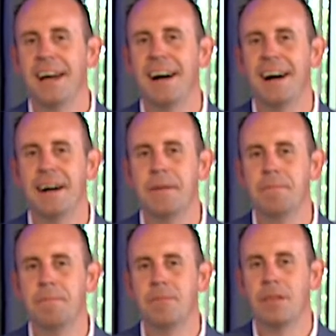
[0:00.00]

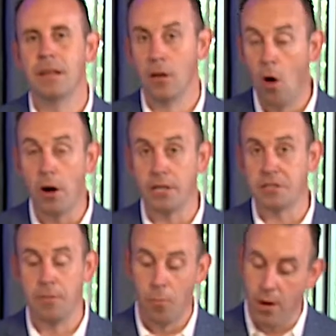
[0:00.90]
the
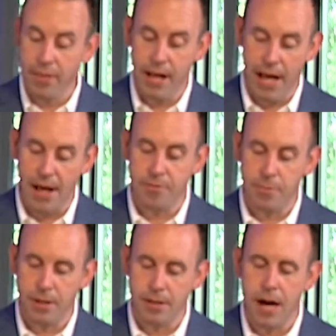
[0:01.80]
longest, and won that
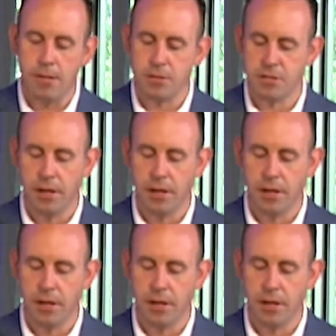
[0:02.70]
$500,000.